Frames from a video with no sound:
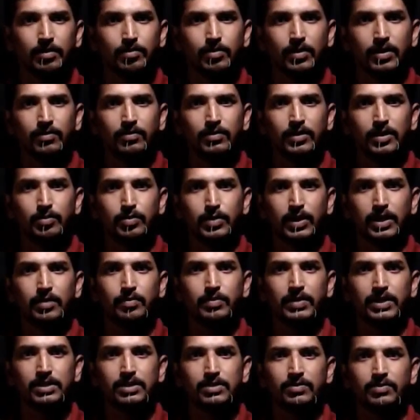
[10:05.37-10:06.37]
there are the
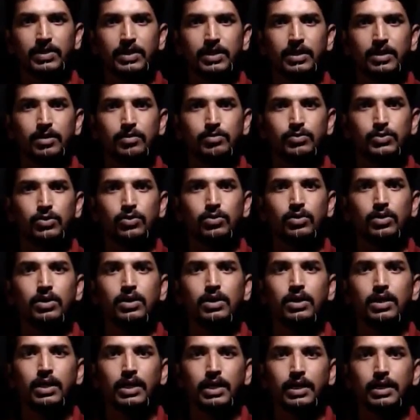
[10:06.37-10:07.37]
different type of
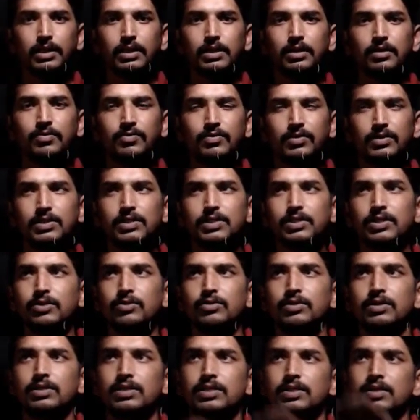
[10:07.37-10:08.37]
departments we can observe.
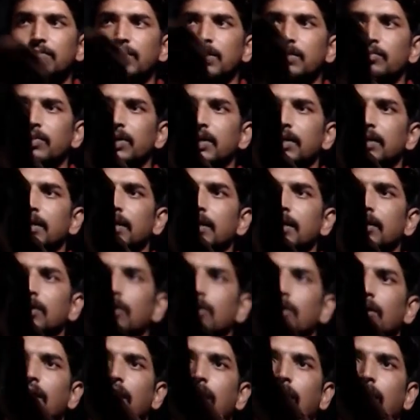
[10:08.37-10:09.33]
In that, first, you just